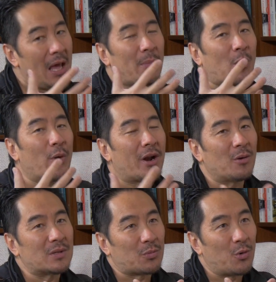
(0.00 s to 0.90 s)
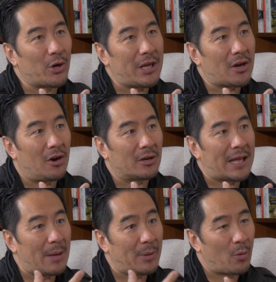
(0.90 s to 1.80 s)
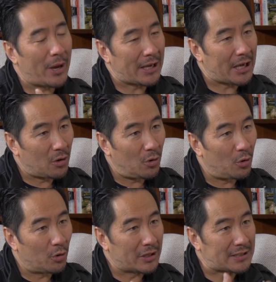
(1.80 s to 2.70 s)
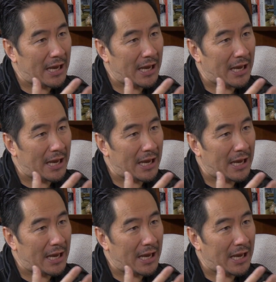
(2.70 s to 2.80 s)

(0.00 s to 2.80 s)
But when I was working on Hemingway and Gellhorn, this